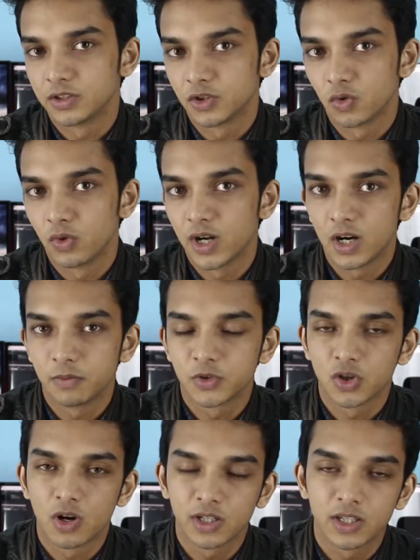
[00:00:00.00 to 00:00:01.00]
So here I'm
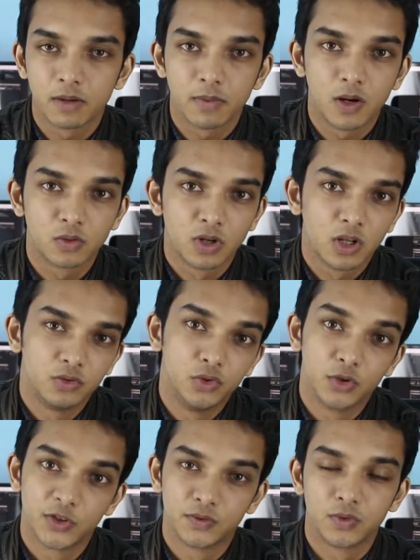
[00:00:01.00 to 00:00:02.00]
talking about
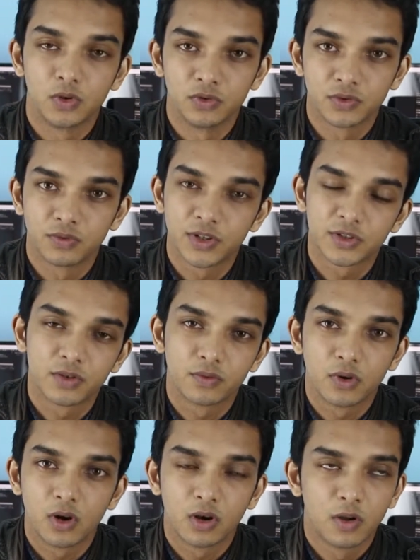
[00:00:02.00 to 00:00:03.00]
those phones. First
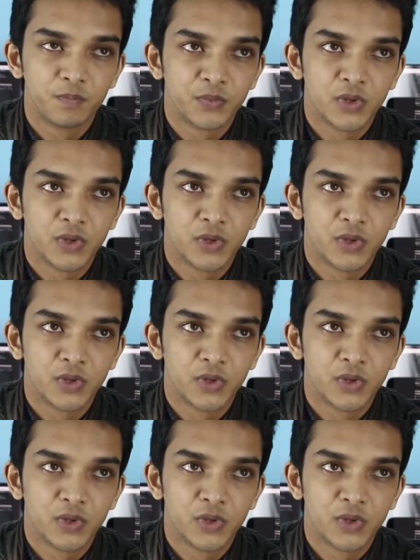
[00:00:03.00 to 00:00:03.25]
of all,